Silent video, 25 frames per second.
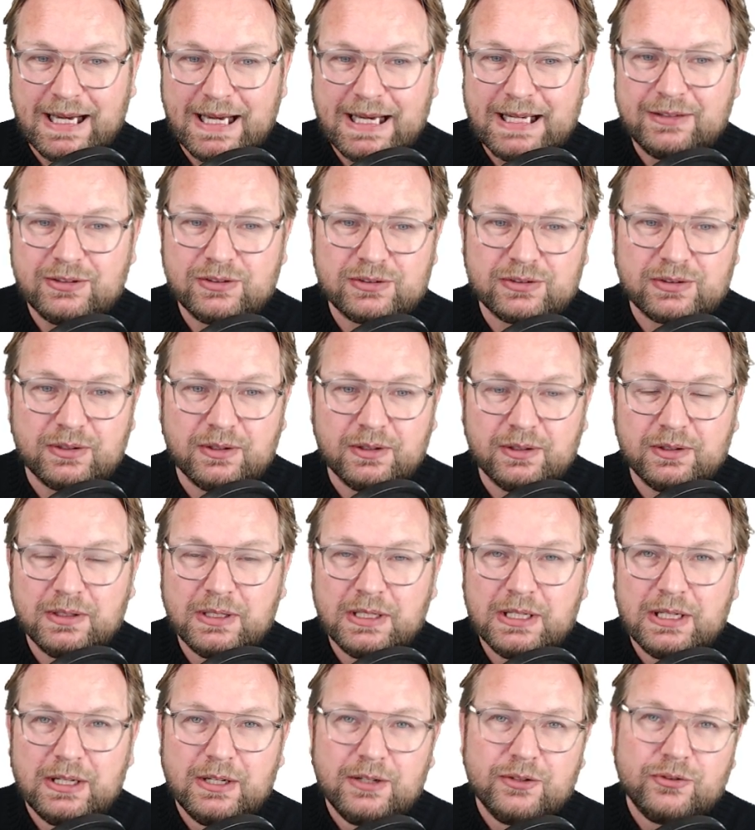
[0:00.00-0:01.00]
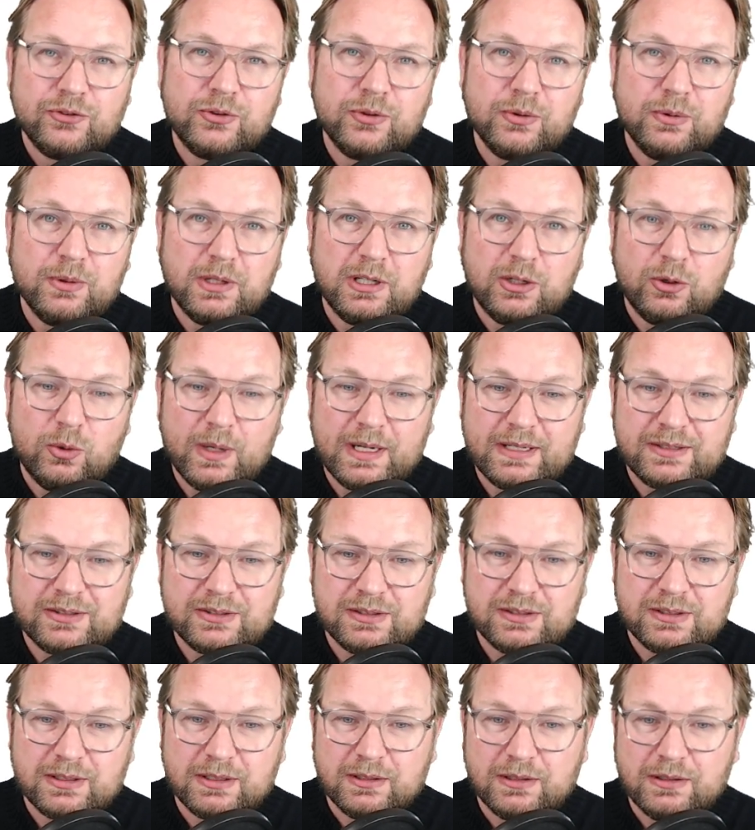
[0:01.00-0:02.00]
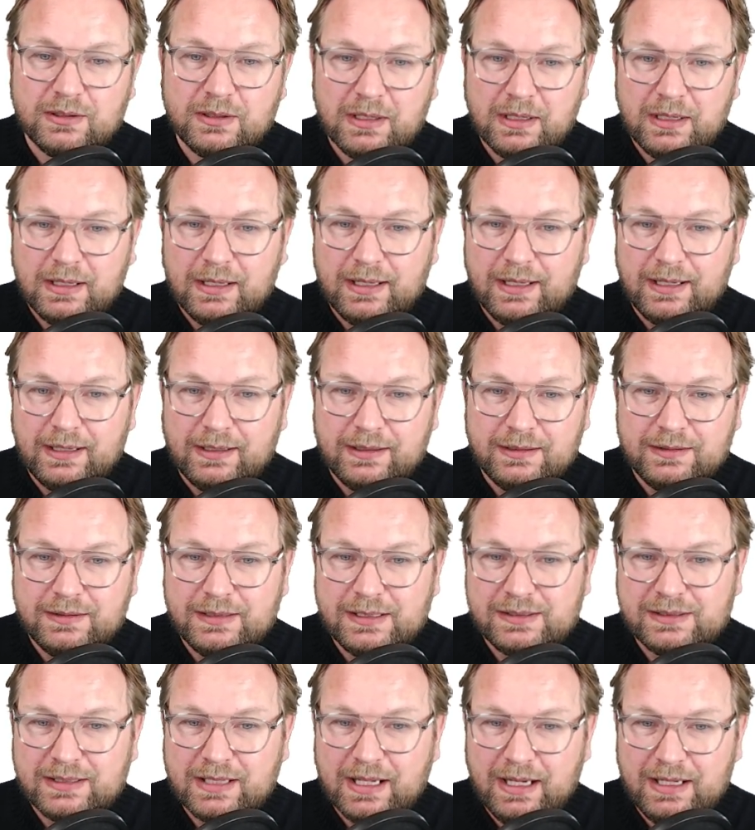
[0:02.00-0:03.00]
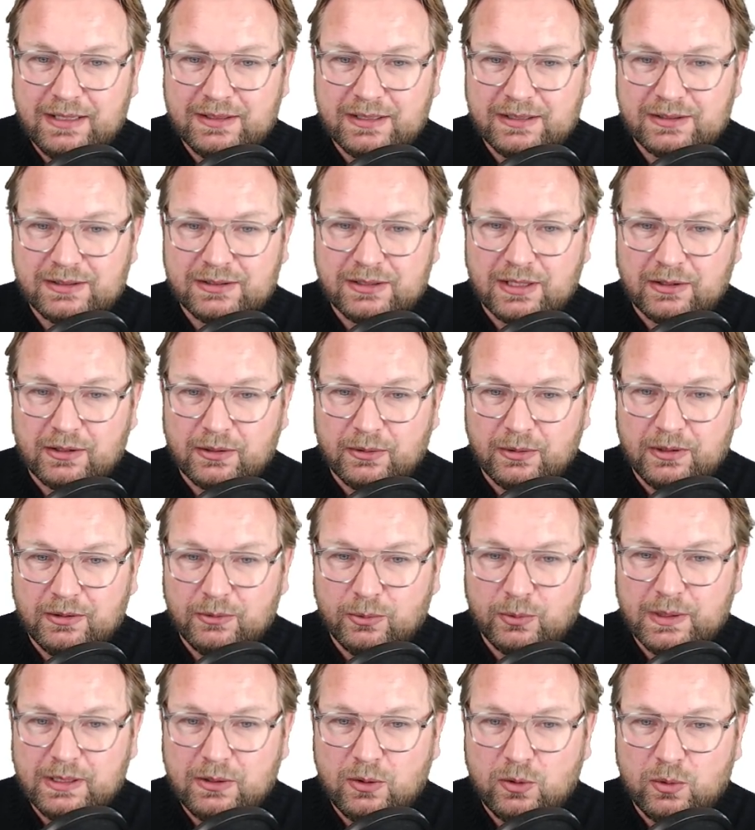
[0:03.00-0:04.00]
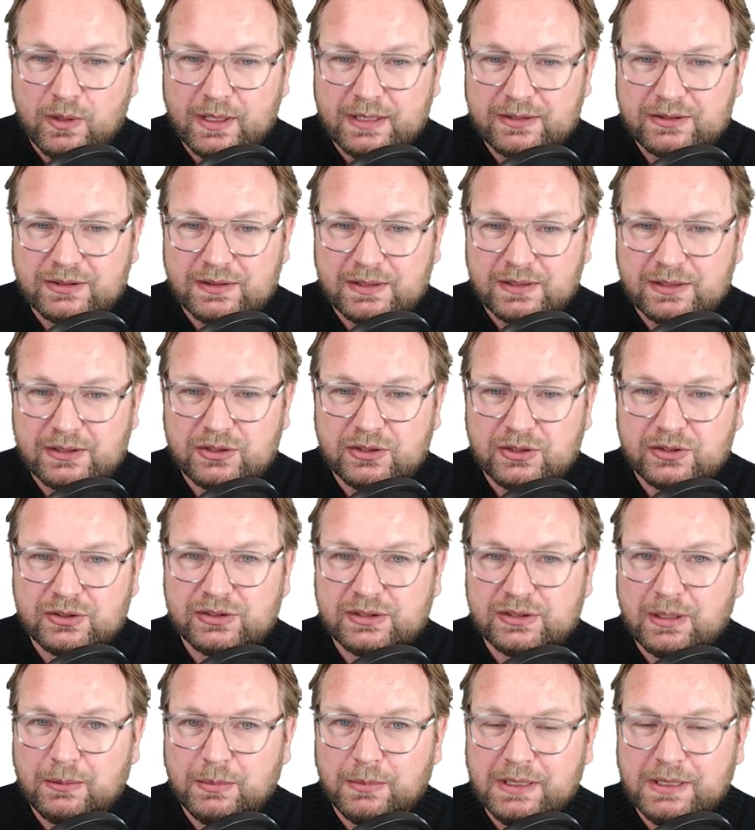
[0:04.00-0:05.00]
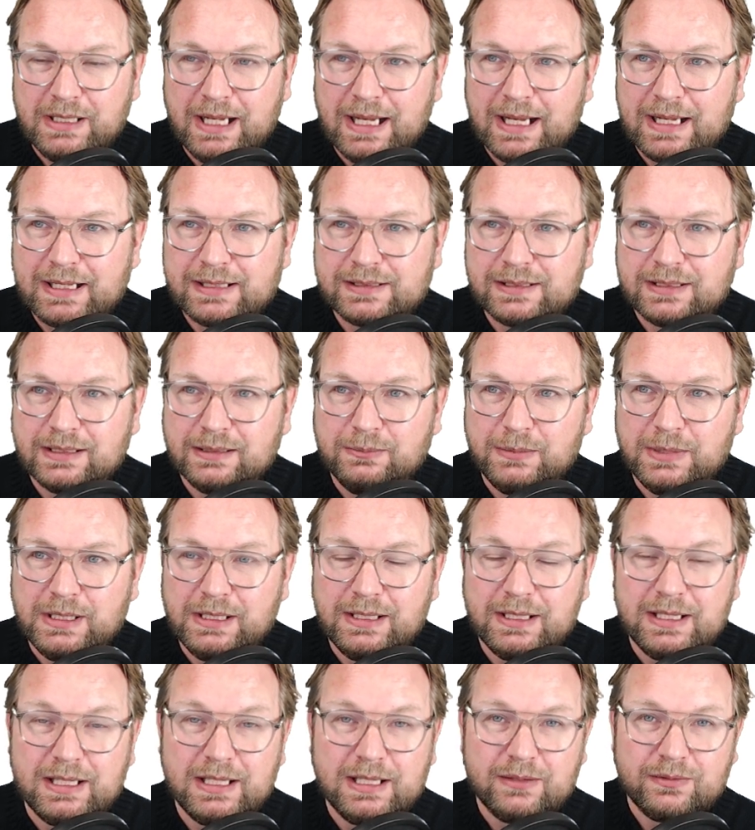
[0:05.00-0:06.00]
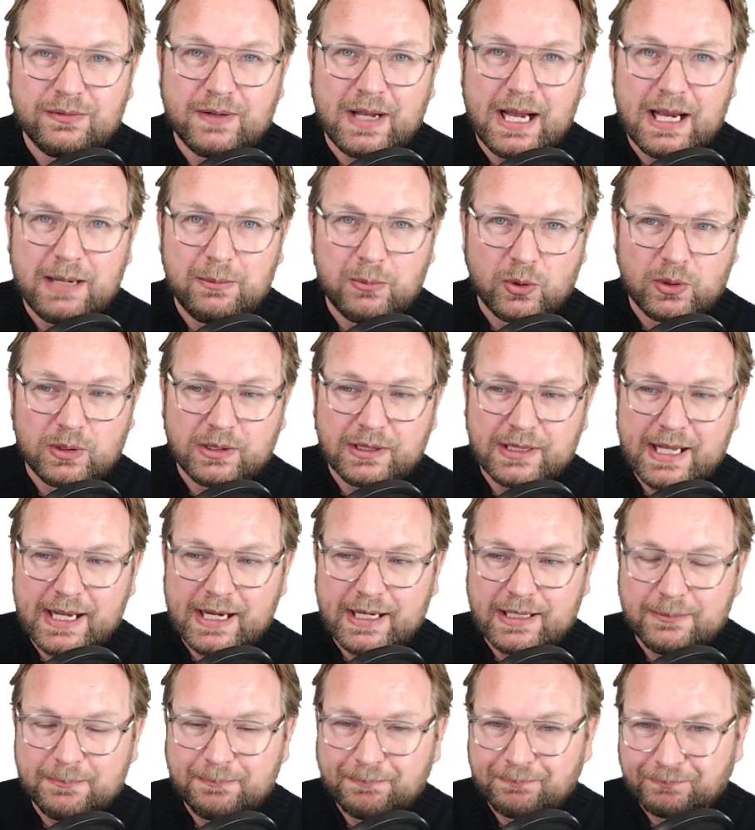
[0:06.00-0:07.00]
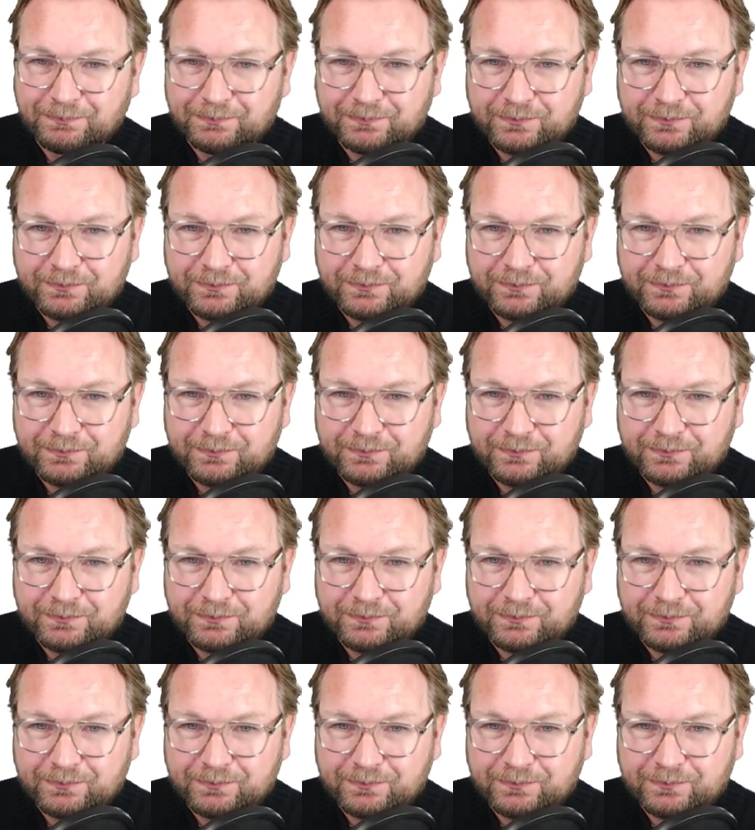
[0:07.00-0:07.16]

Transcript: answer to a question. And in this case, this is not a real question. It's just somebody asking me if I'm online.